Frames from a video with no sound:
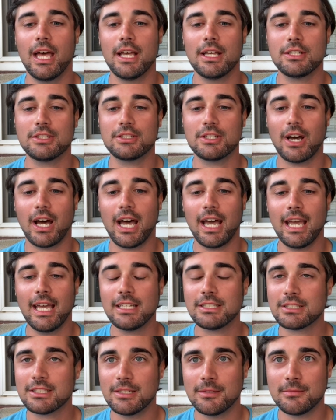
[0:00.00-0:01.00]
So I
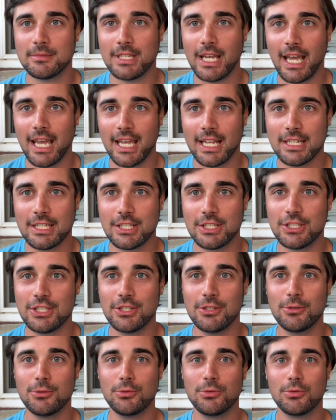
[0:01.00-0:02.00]
asked him, Dad, could
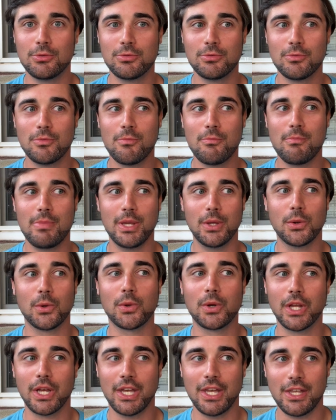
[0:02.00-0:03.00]
you
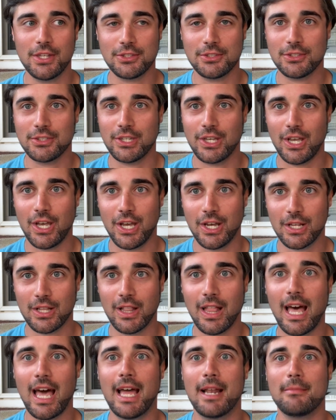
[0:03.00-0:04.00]
build us a
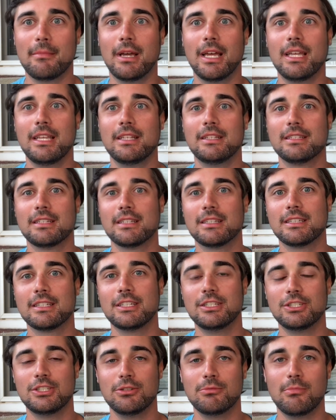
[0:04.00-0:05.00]
glide bait?
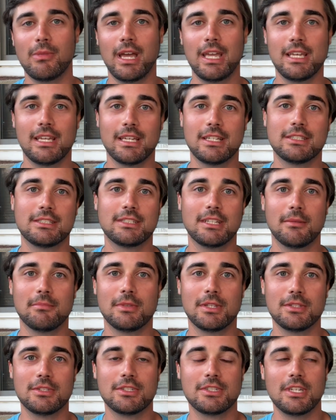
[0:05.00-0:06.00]
Could you make us
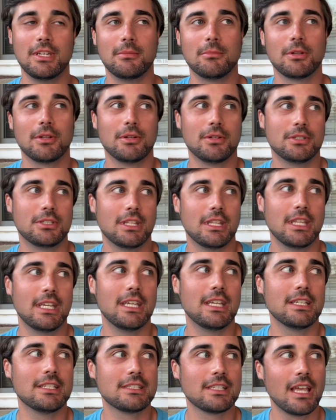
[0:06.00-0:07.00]
something similar to
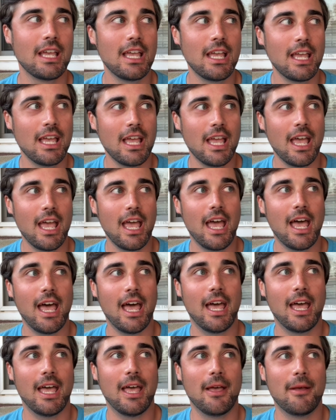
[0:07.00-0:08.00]
this?
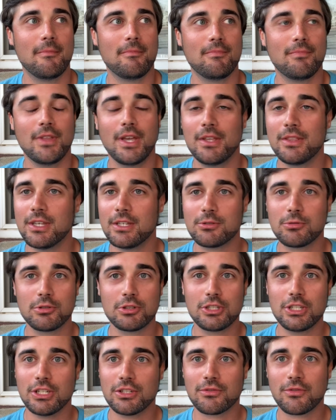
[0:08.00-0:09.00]
And this was
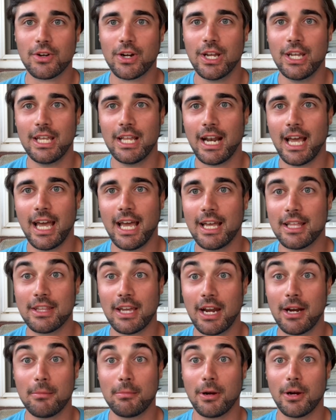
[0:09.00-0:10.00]
just for he and I,
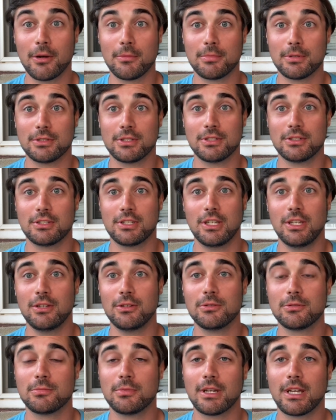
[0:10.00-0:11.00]
our purposes to
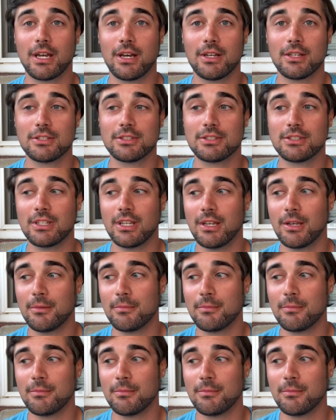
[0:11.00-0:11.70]
use, because,